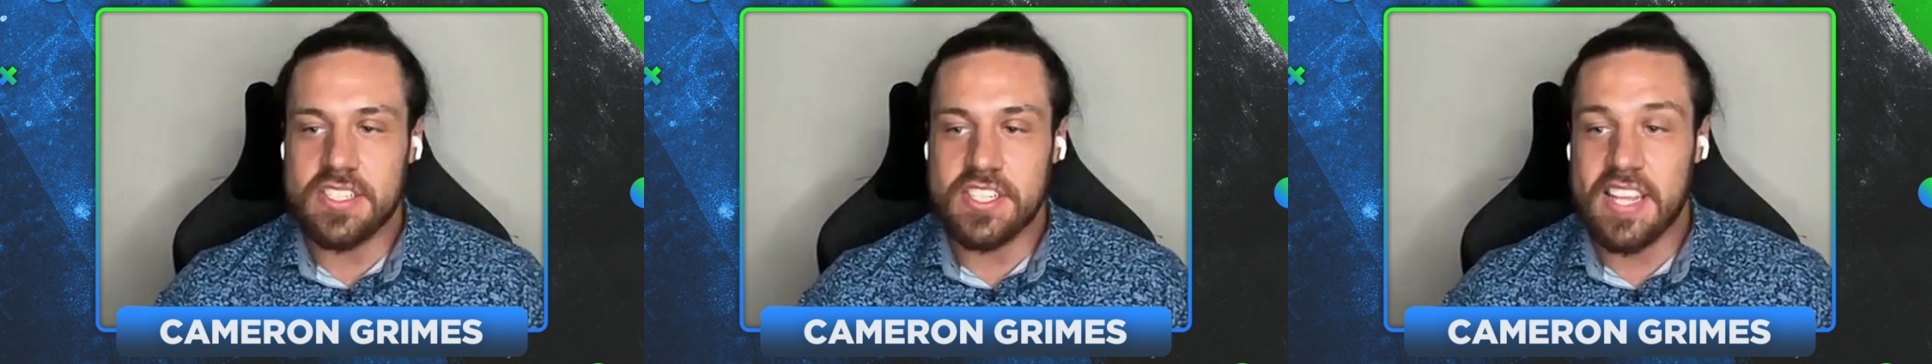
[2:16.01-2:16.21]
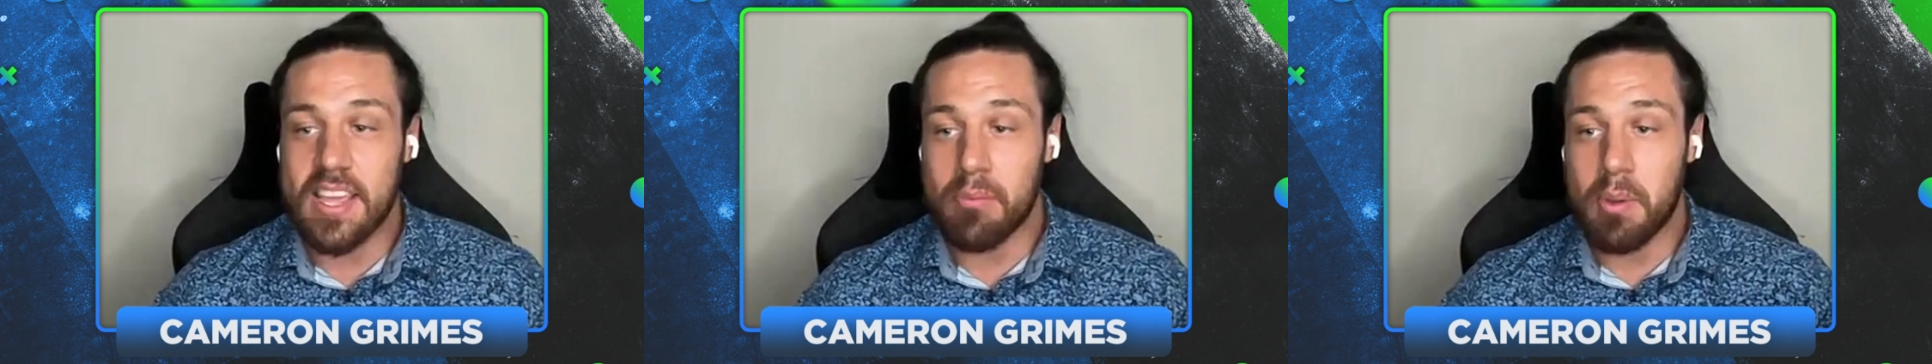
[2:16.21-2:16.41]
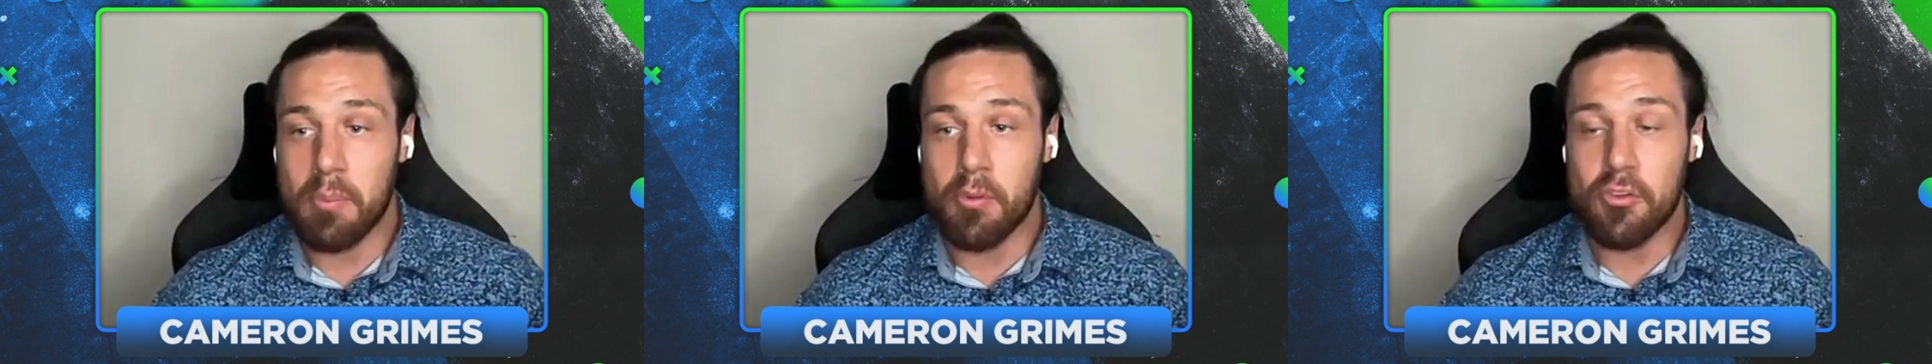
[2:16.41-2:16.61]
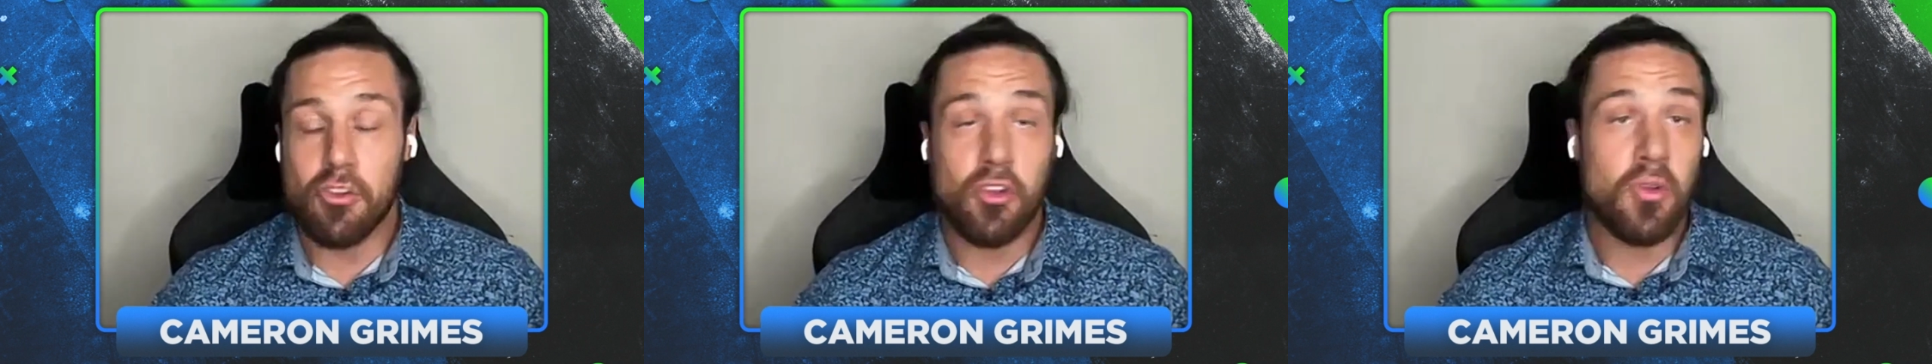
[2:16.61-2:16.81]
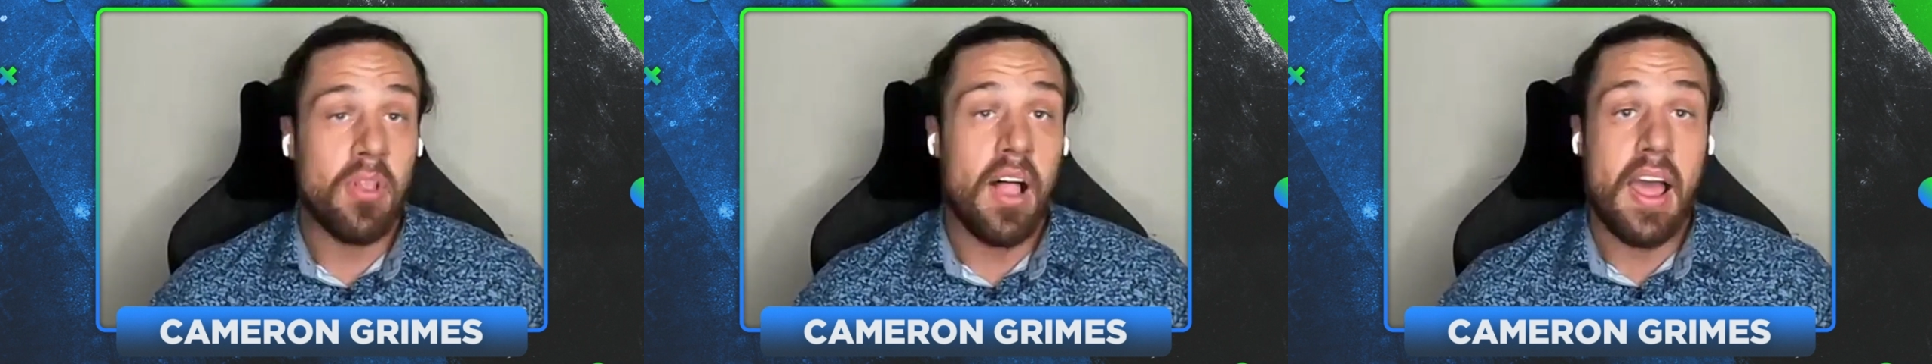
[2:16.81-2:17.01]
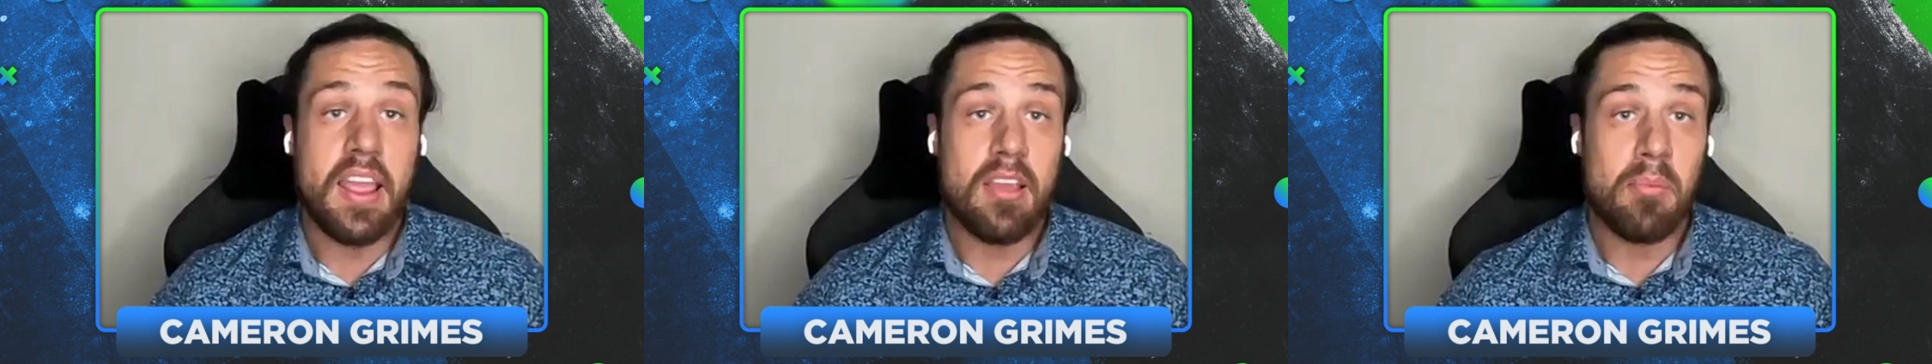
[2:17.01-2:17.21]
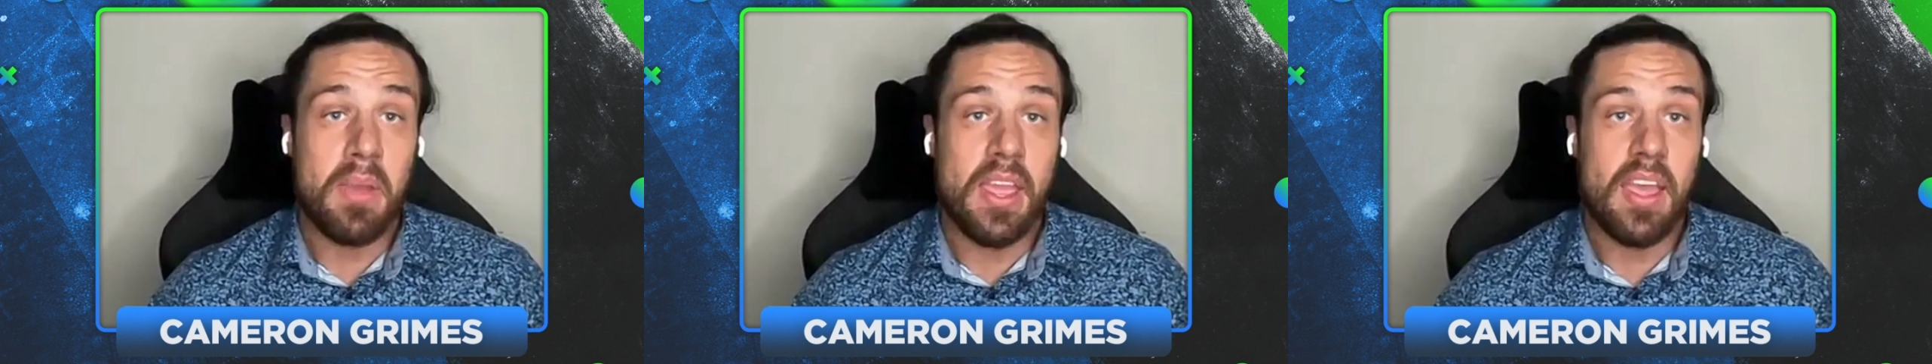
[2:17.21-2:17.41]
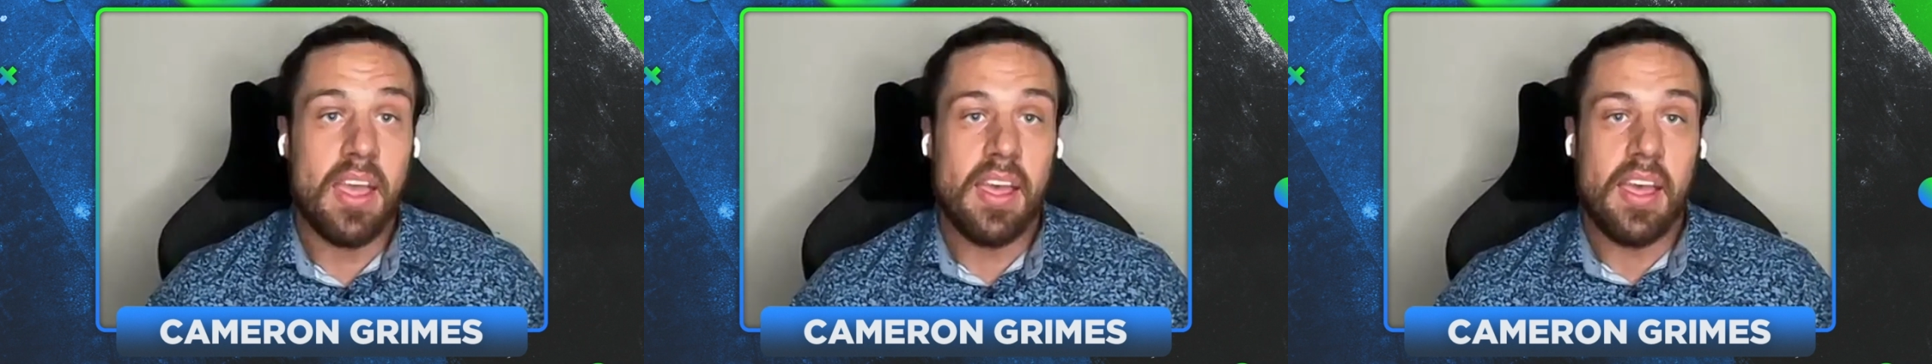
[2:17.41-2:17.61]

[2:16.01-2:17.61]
to get people to like me